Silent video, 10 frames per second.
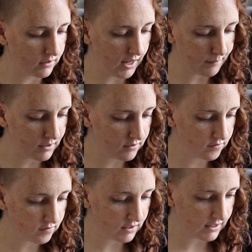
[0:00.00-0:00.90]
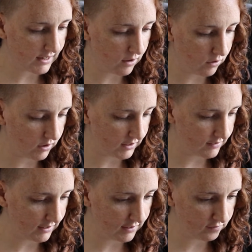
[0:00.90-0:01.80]
I'm gonna see how long it
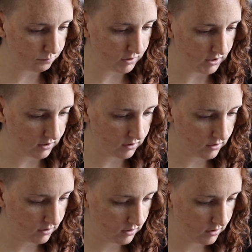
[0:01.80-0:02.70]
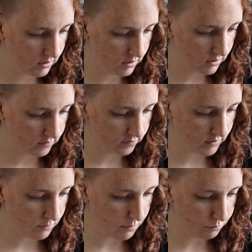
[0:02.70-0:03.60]
takes me. Let's
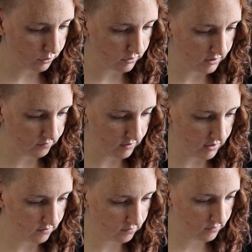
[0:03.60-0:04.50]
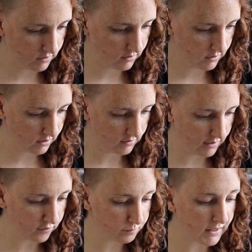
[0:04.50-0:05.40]
see what Bookly says. It
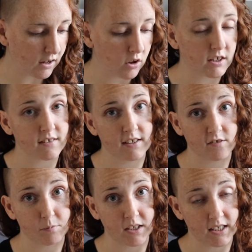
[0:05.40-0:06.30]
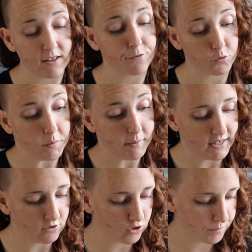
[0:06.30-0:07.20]
tells me how long it takes me to get through a
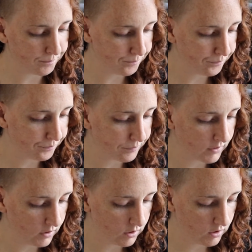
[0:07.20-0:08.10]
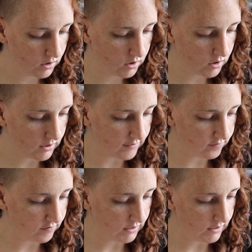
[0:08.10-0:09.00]
page. Let's
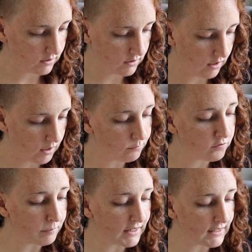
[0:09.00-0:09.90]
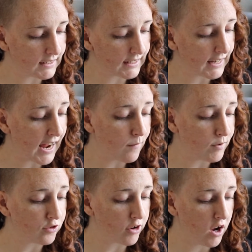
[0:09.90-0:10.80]
see. I'm spending an
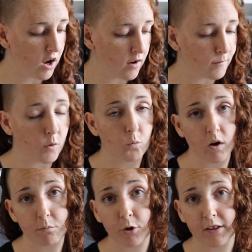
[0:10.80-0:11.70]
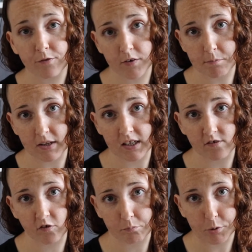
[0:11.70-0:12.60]
average of 1.3
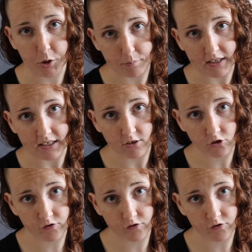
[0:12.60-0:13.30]
minutes per page.